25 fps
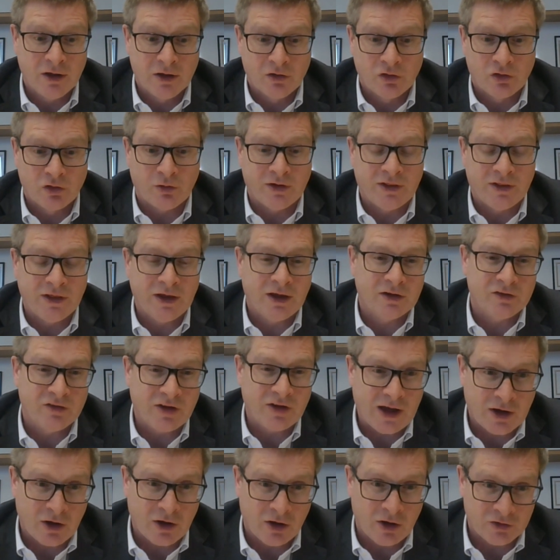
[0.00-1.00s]
So I think in
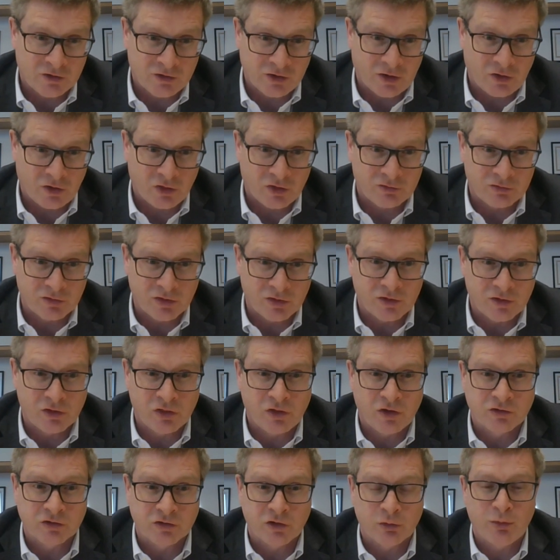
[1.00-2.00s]
that context of the
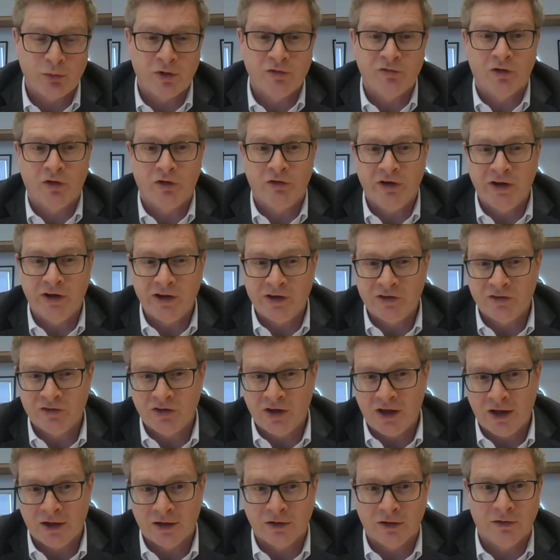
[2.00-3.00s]
decisions we've already
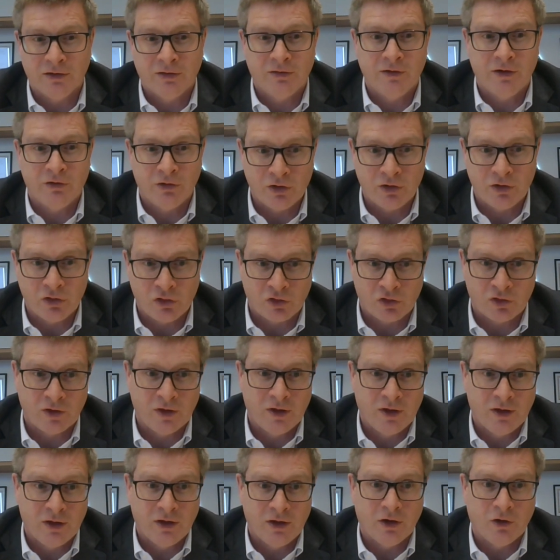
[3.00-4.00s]
taken, there is
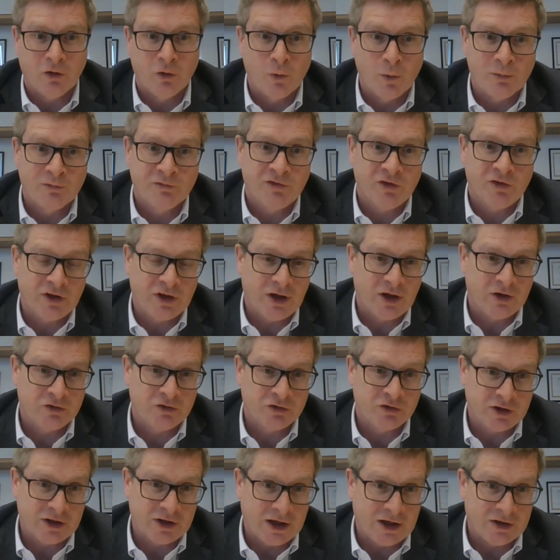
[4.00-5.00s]
a home for the
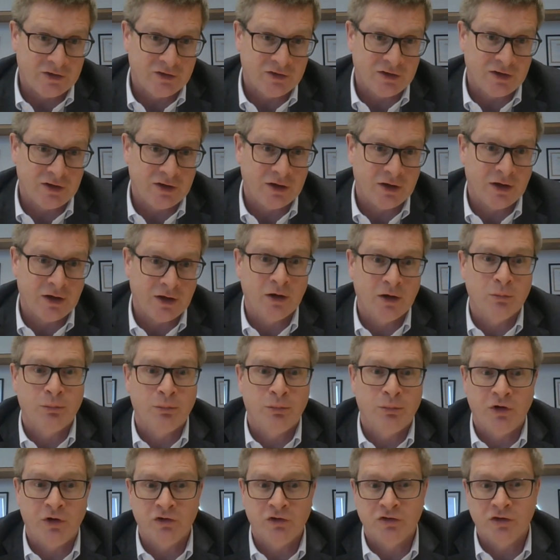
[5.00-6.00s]
A380 in
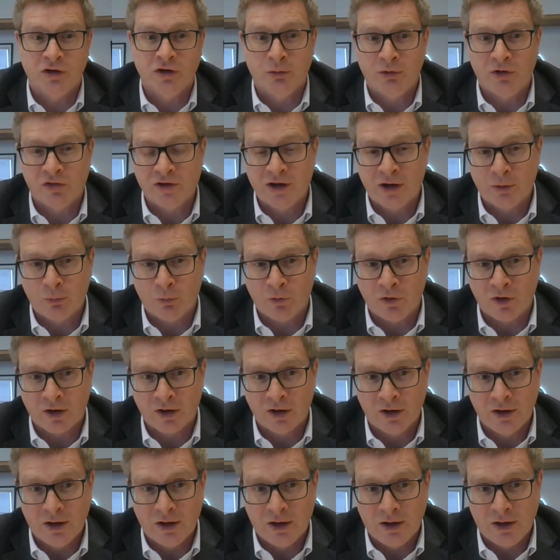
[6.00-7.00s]
British Airways network.